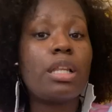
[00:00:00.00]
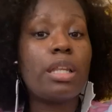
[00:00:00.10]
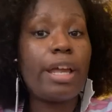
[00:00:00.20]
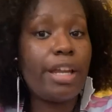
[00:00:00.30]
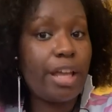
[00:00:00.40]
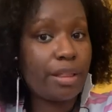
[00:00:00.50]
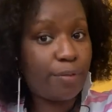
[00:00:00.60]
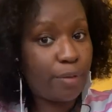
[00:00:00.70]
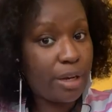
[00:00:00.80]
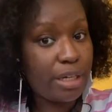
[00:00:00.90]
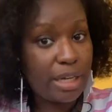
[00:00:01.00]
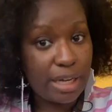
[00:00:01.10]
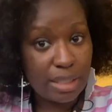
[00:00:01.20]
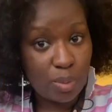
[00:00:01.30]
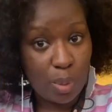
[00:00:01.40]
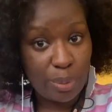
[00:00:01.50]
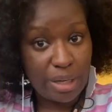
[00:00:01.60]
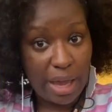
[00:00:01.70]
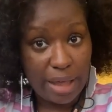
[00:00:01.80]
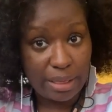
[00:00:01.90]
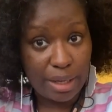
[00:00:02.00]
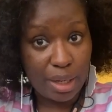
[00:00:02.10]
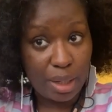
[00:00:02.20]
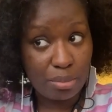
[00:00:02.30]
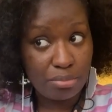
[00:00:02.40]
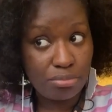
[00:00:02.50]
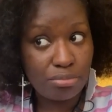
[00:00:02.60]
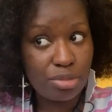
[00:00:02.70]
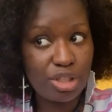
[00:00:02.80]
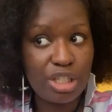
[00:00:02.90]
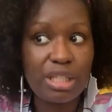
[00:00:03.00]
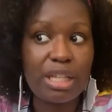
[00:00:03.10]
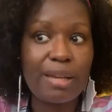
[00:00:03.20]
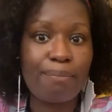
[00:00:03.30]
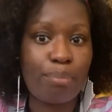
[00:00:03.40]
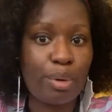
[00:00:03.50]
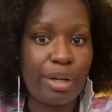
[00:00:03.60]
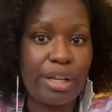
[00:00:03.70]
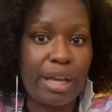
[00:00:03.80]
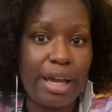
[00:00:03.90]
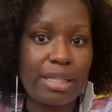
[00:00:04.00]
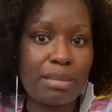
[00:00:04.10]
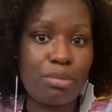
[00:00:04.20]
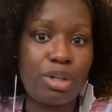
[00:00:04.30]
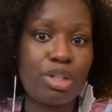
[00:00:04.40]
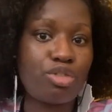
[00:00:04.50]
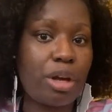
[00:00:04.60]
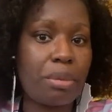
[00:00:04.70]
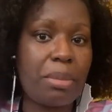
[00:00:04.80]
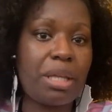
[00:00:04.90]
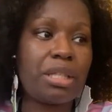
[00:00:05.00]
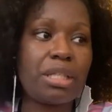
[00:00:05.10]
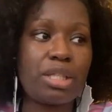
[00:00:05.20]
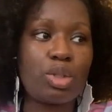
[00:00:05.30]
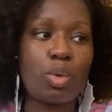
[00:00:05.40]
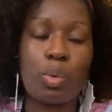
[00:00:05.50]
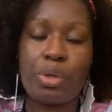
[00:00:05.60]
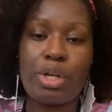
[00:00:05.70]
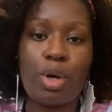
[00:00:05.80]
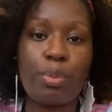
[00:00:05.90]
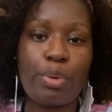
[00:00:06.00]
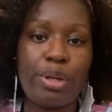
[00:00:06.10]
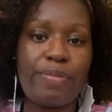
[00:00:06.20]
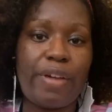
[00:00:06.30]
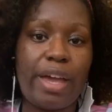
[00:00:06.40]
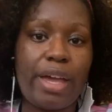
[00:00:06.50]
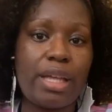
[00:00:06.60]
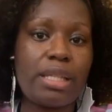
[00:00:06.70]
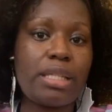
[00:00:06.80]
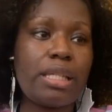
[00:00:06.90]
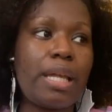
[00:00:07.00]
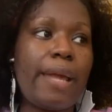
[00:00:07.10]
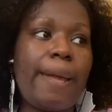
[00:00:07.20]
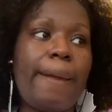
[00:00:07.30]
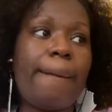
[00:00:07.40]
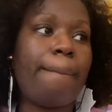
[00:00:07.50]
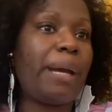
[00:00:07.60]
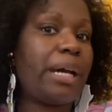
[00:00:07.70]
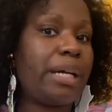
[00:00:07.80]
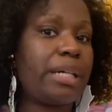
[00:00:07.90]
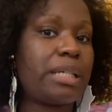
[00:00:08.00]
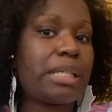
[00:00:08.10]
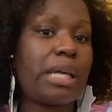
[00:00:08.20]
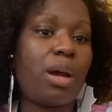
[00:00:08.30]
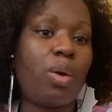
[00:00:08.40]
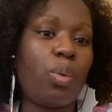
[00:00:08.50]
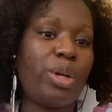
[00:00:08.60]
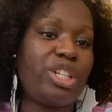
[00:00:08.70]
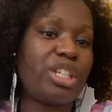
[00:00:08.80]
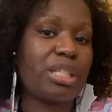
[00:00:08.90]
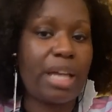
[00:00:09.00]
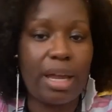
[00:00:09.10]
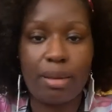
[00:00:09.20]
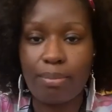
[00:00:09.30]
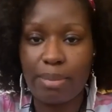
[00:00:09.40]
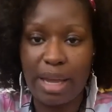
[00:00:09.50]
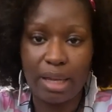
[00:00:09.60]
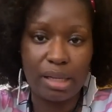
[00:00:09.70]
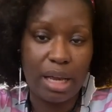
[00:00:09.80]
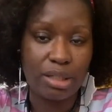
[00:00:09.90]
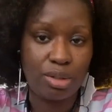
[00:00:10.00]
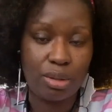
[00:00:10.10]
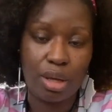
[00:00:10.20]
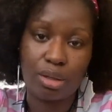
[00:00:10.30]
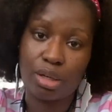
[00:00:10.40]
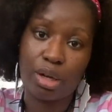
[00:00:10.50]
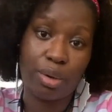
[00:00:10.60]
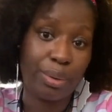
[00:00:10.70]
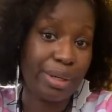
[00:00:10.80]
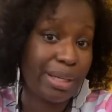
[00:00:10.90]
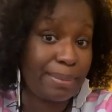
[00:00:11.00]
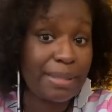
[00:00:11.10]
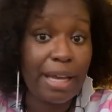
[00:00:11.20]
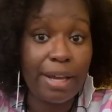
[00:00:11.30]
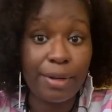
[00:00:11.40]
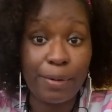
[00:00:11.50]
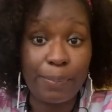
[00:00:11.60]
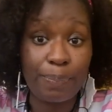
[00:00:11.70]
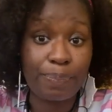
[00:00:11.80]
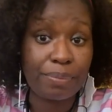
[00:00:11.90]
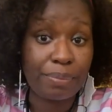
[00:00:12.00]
The lady at the front desk when we got there, she seemed pretty nice. I'm going to try to make this story go pretty fast because we just got back not too long ago and I'm tired.